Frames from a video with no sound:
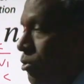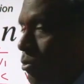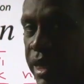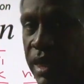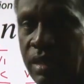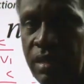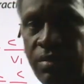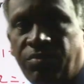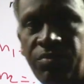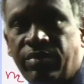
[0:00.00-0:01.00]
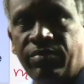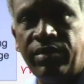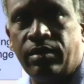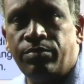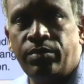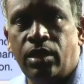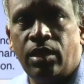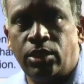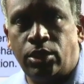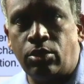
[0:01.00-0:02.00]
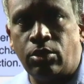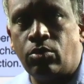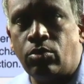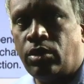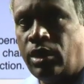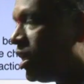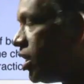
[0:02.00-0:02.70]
by V1. So here